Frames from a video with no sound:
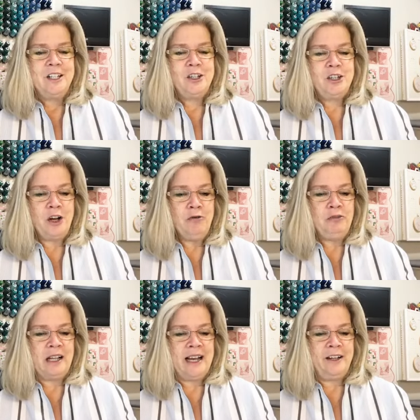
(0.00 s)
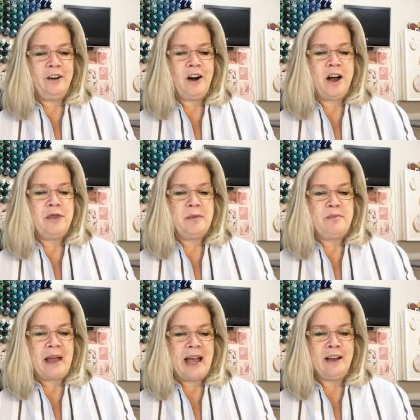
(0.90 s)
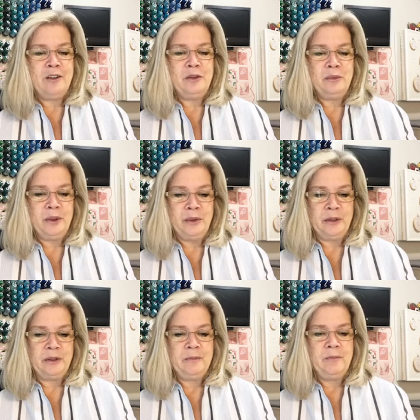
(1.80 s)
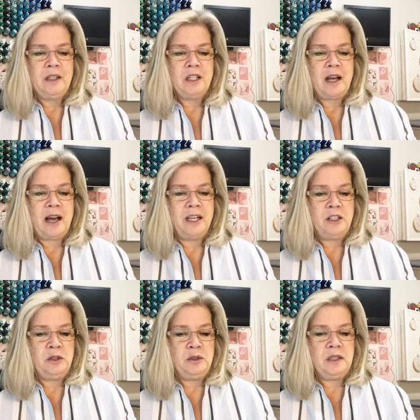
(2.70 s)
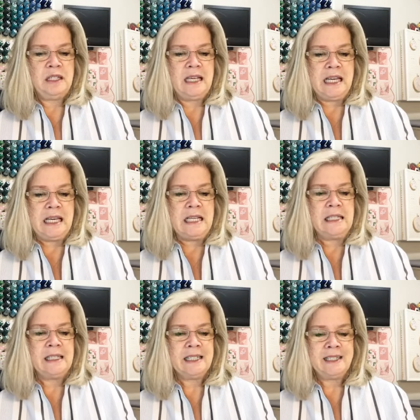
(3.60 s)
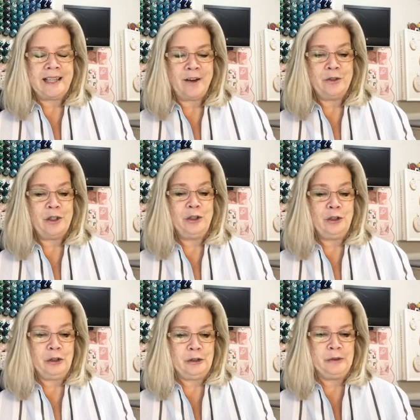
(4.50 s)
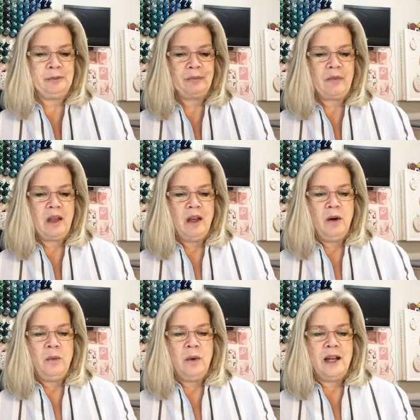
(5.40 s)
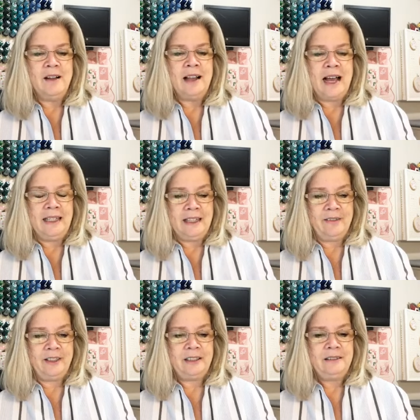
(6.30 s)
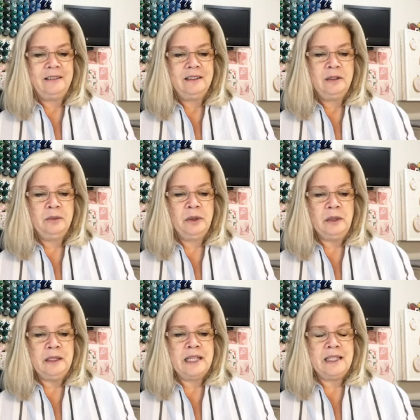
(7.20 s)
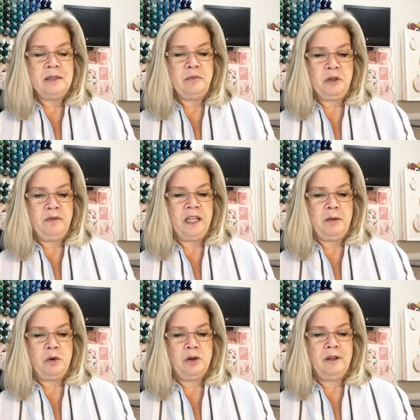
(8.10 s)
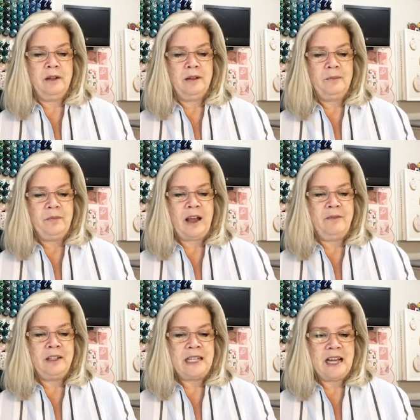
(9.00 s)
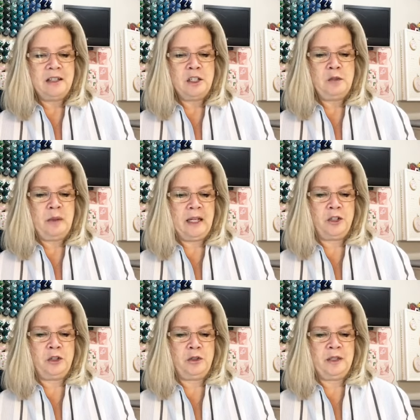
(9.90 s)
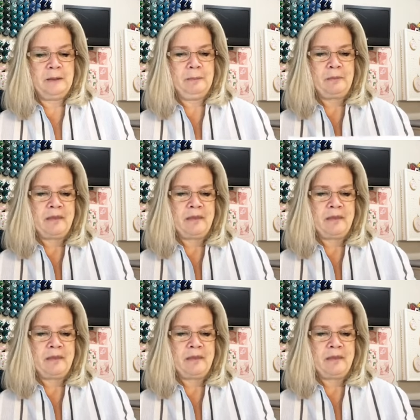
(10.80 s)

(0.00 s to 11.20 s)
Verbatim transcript: shelf liner on the back of the ruler. I used E6000 glue. Well, I love it. The ruler doesn't move anymore. I've attached pictures.